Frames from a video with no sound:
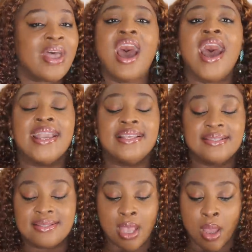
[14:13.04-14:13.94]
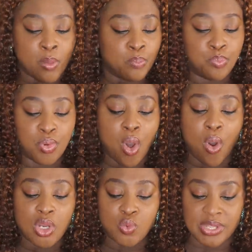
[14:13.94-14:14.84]
eyes
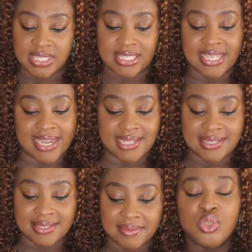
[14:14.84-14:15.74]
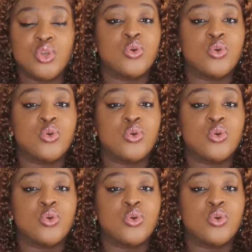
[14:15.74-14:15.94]
blurred with tears. You